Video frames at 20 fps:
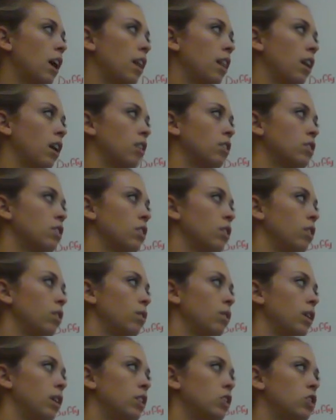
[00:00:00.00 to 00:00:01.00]
And also
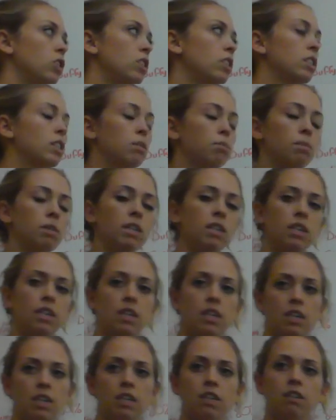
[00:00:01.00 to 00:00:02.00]
a
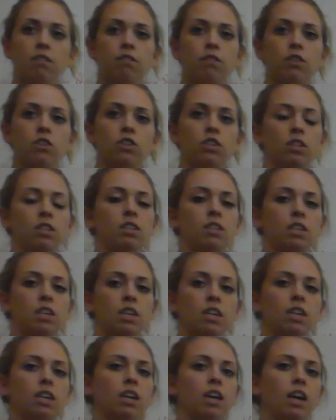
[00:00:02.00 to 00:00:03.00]
G6PD
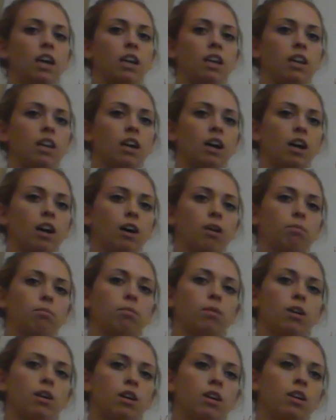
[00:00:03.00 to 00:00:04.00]
deficiency
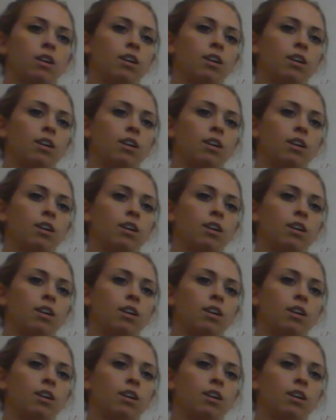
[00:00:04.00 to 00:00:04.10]
can